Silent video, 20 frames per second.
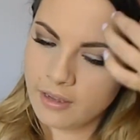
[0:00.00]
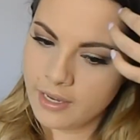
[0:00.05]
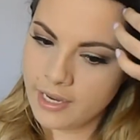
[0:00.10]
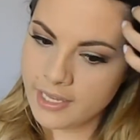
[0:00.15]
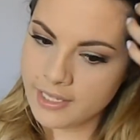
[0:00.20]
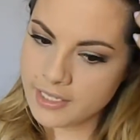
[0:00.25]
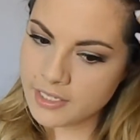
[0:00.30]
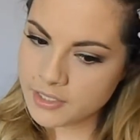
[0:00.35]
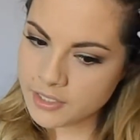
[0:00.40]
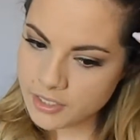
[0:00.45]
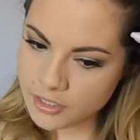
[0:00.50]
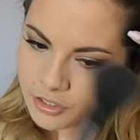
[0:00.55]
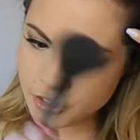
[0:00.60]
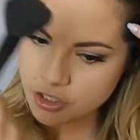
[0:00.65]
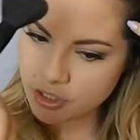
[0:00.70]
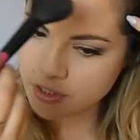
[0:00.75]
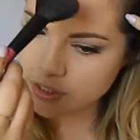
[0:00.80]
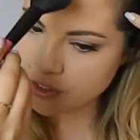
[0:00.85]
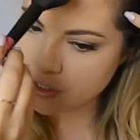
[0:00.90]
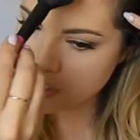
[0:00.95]
And this is
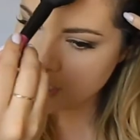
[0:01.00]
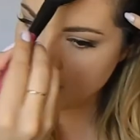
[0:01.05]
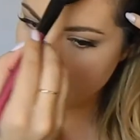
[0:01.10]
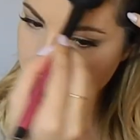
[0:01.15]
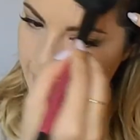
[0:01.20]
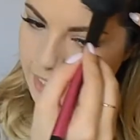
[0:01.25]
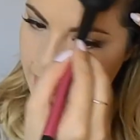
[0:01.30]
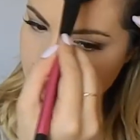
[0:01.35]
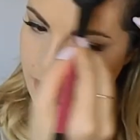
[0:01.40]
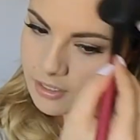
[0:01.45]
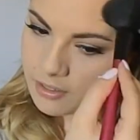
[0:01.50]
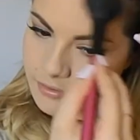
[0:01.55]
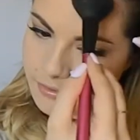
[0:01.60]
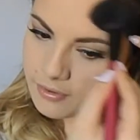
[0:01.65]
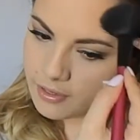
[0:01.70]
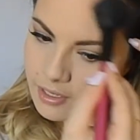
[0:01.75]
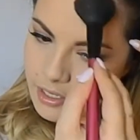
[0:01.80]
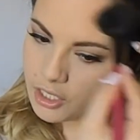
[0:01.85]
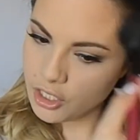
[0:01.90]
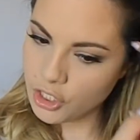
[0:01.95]
just to kind of,
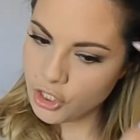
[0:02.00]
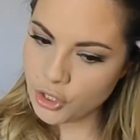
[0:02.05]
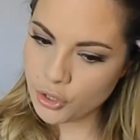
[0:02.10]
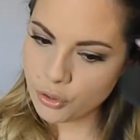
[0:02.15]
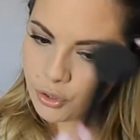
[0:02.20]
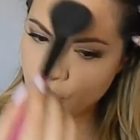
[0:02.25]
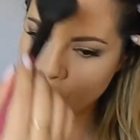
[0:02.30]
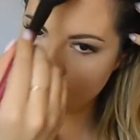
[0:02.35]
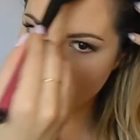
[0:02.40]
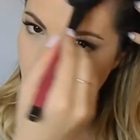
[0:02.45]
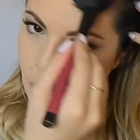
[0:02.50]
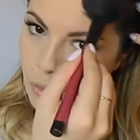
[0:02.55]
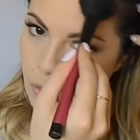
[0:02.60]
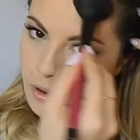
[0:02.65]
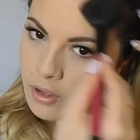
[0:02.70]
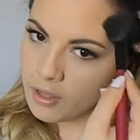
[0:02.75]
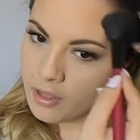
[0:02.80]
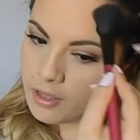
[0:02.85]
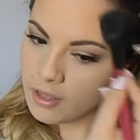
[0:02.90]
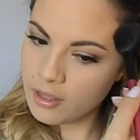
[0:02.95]
you know,
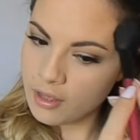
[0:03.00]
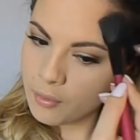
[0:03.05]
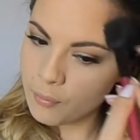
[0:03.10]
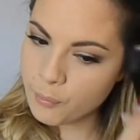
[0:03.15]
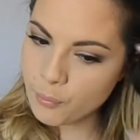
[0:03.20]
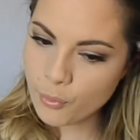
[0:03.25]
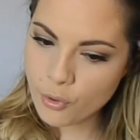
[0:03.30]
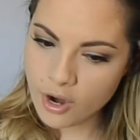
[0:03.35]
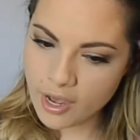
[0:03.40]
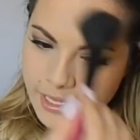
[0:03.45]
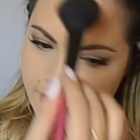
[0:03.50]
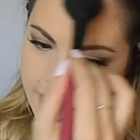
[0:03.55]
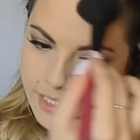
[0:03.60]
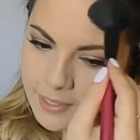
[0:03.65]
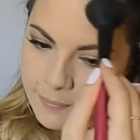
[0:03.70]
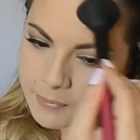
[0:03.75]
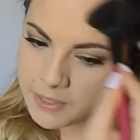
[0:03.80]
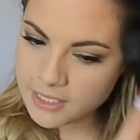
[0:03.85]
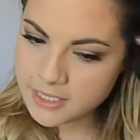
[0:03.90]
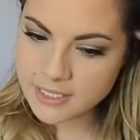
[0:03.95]
bronze
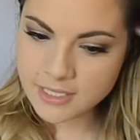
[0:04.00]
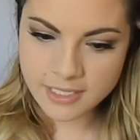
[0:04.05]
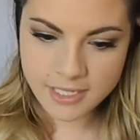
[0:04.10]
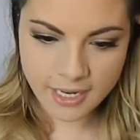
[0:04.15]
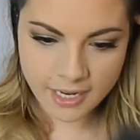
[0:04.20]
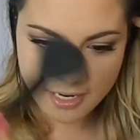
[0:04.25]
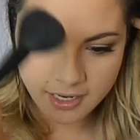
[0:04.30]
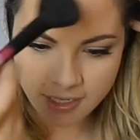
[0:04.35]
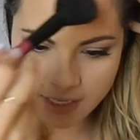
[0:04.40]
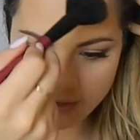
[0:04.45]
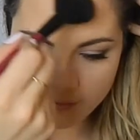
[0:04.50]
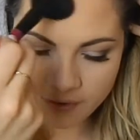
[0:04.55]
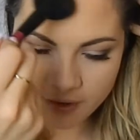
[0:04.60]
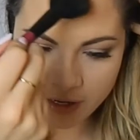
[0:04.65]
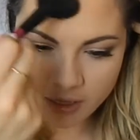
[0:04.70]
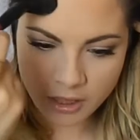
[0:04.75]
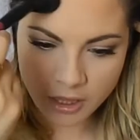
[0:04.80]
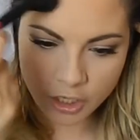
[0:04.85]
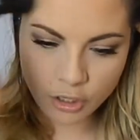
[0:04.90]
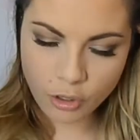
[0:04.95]
up the skin, give it
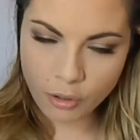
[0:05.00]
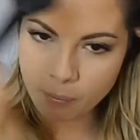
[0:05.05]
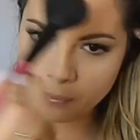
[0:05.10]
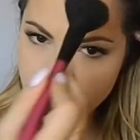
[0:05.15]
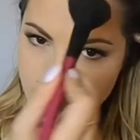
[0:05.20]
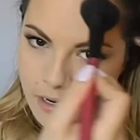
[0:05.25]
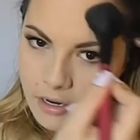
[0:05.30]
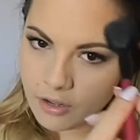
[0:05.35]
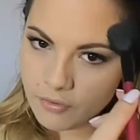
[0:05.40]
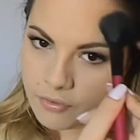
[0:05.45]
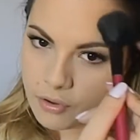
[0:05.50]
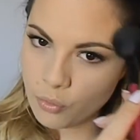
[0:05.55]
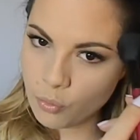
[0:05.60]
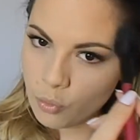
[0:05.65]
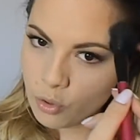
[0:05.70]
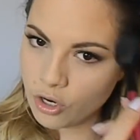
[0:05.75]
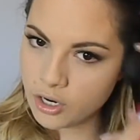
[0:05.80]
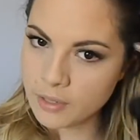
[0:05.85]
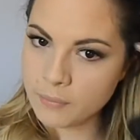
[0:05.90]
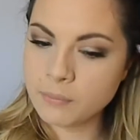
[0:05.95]
a little bit of a
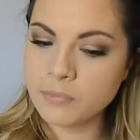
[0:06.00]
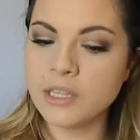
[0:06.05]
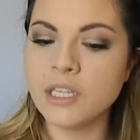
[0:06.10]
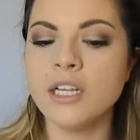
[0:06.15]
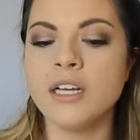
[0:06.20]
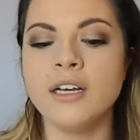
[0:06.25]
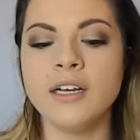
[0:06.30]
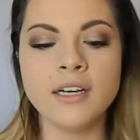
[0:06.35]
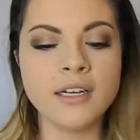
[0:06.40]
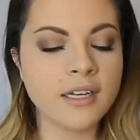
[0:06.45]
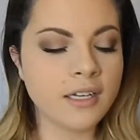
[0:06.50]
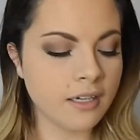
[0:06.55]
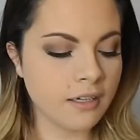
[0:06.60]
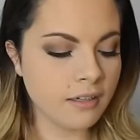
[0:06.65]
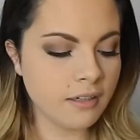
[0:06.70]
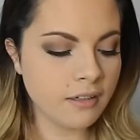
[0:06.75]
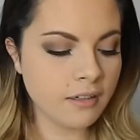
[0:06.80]
warm look.